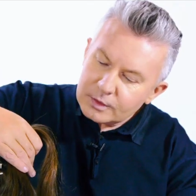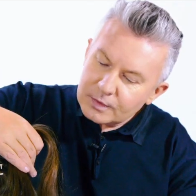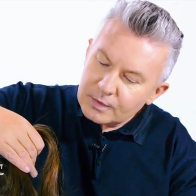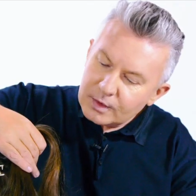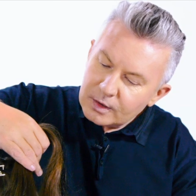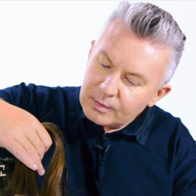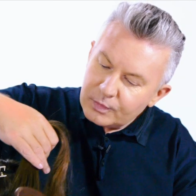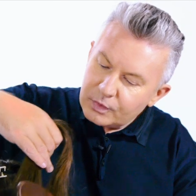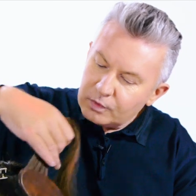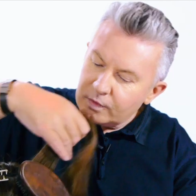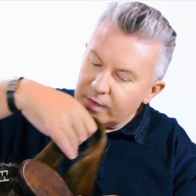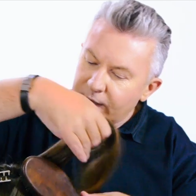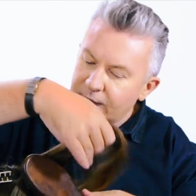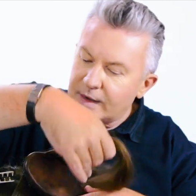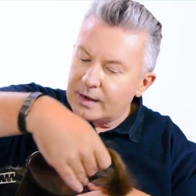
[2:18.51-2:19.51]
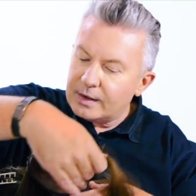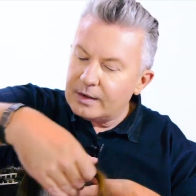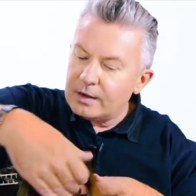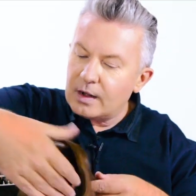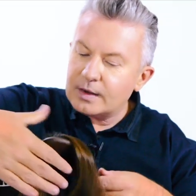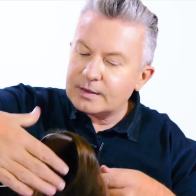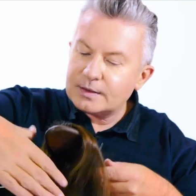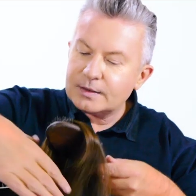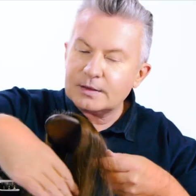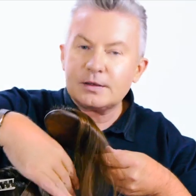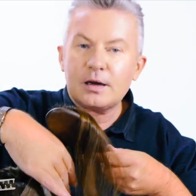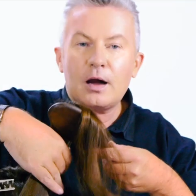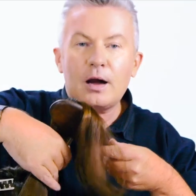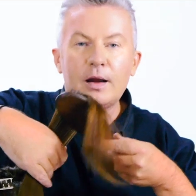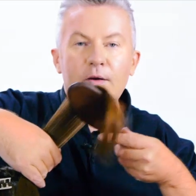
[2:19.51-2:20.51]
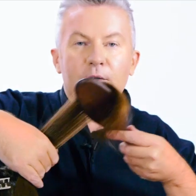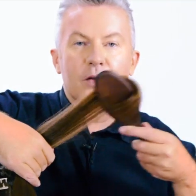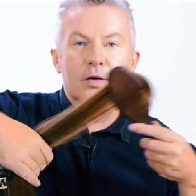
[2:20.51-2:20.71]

So we're going to pull that hair nice and tight